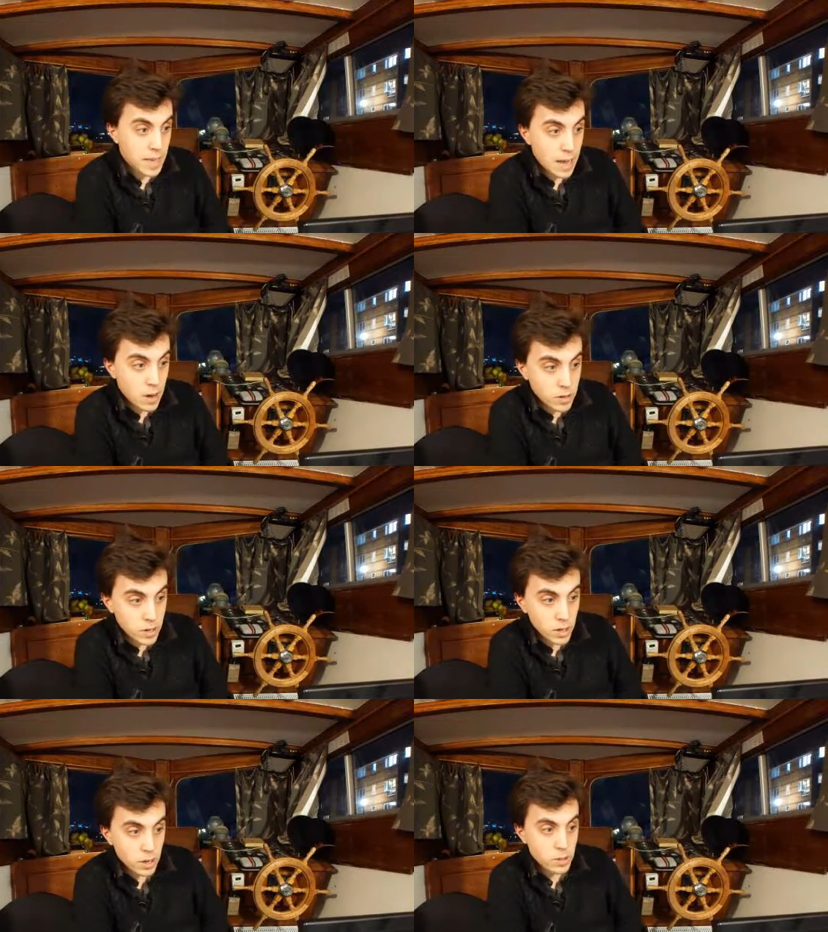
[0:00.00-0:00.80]

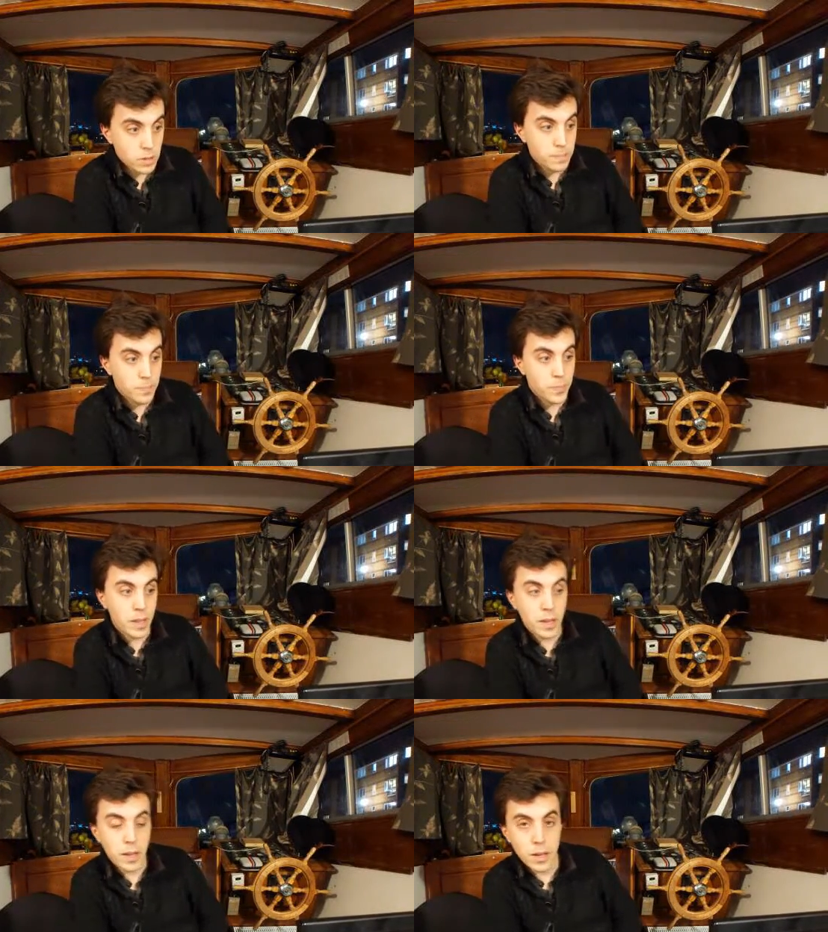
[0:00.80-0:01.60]
alcohol.
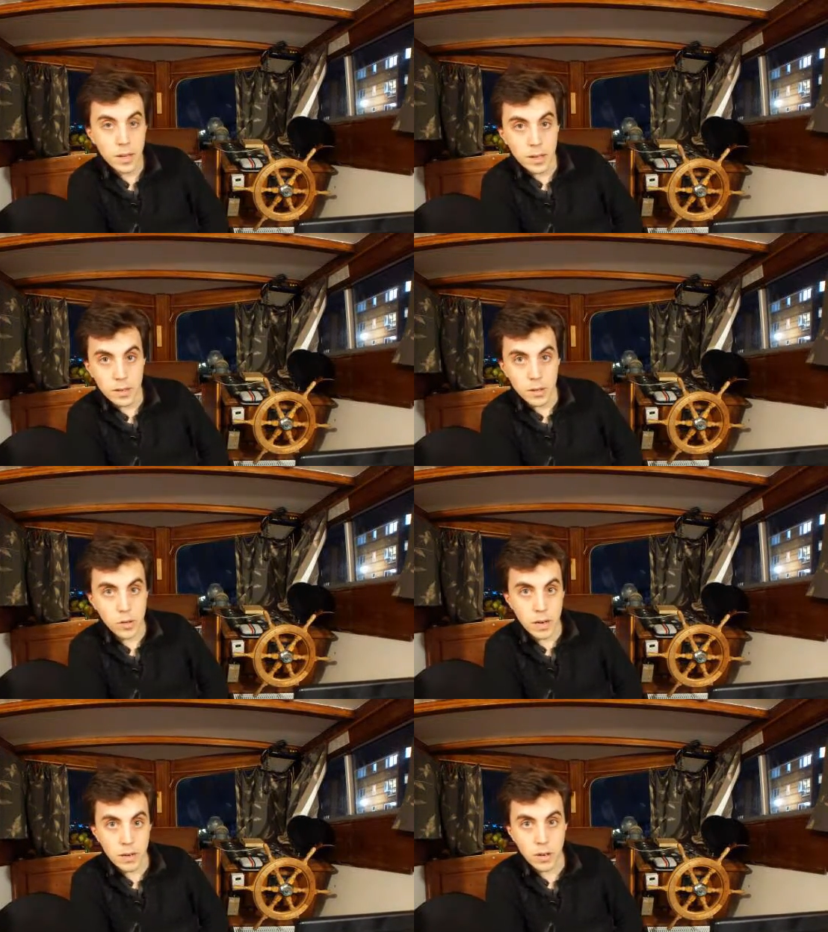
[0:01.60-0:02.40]

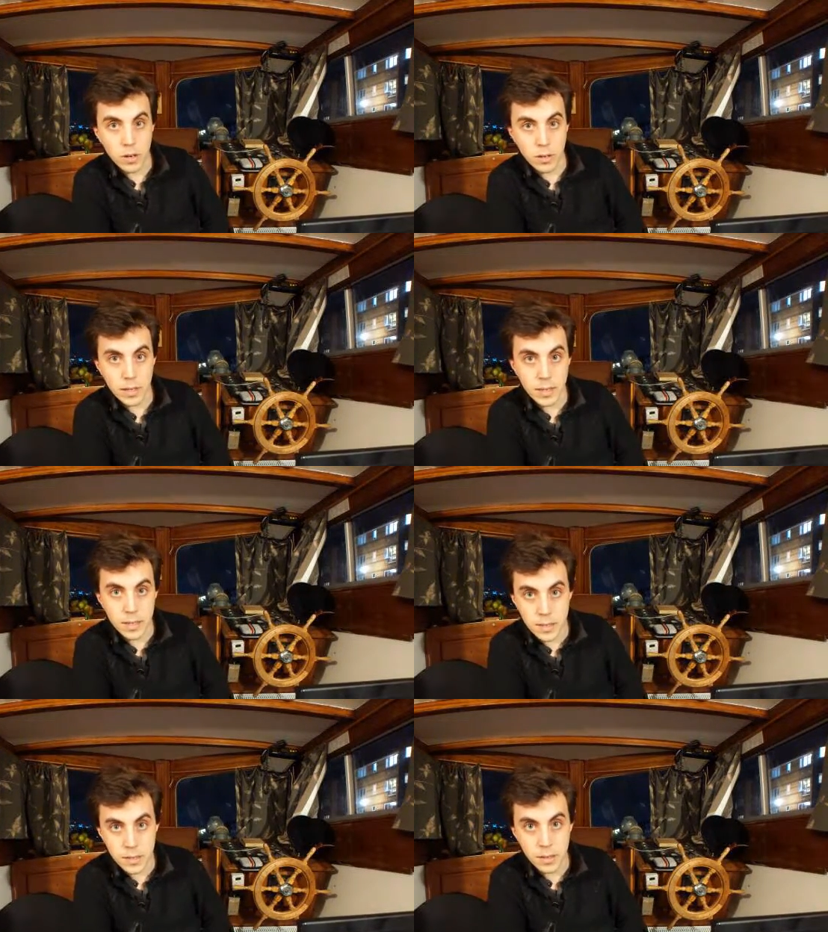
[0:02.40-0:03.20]
Your alcohol
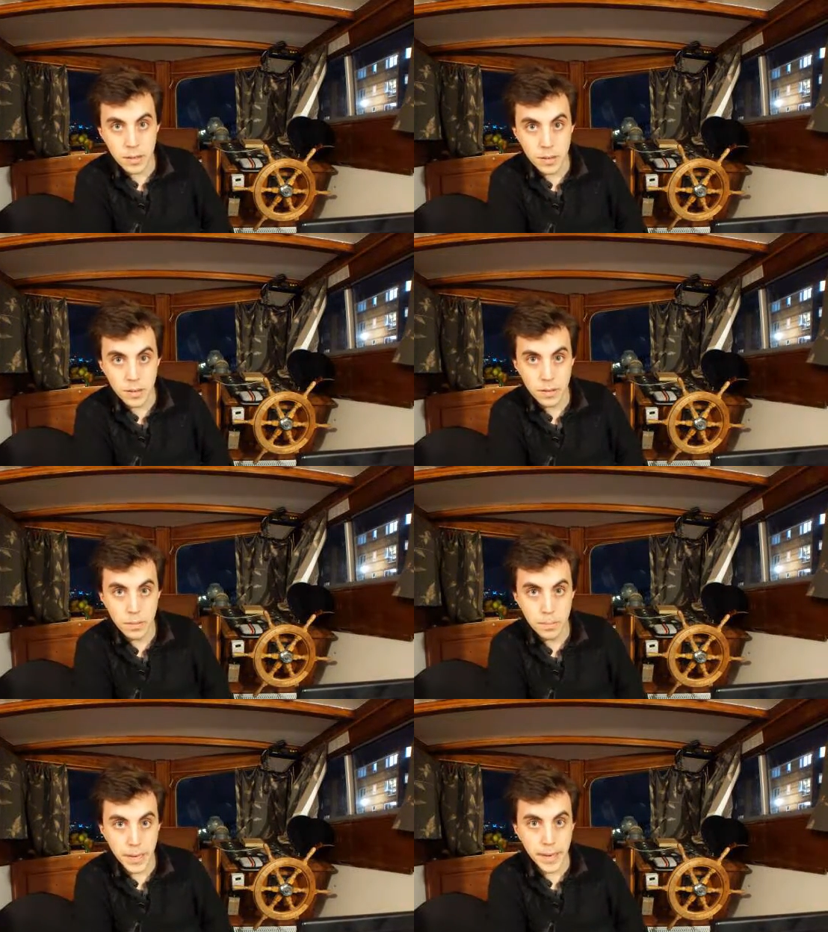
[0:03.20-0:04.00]
is
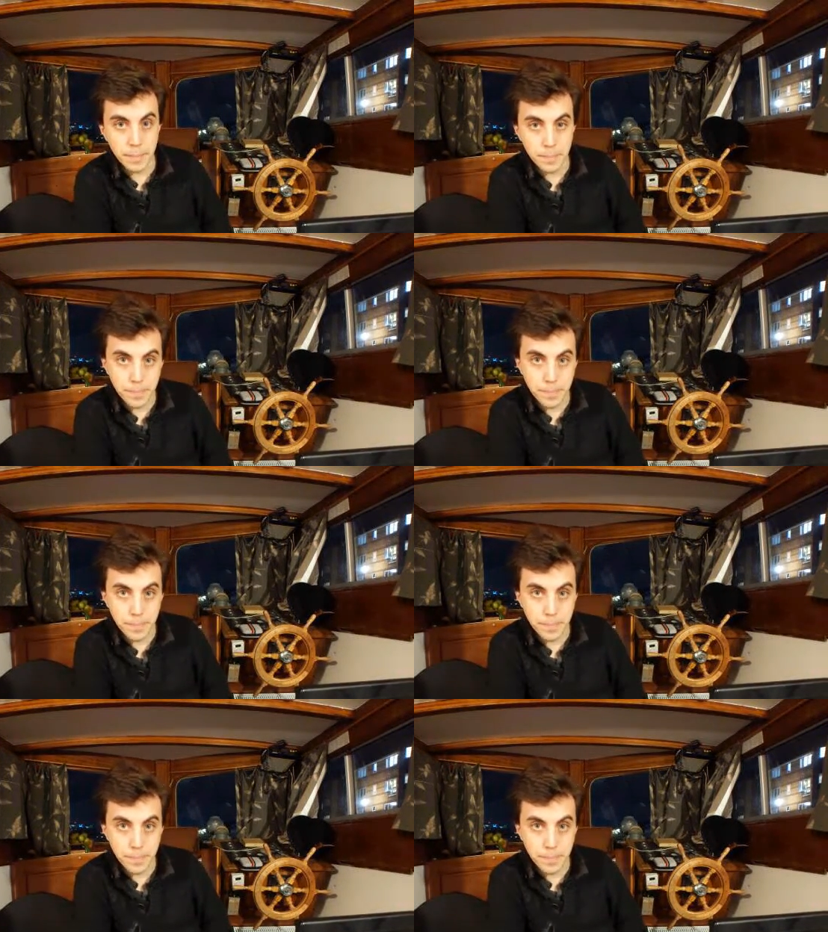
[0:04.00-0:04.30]
beer.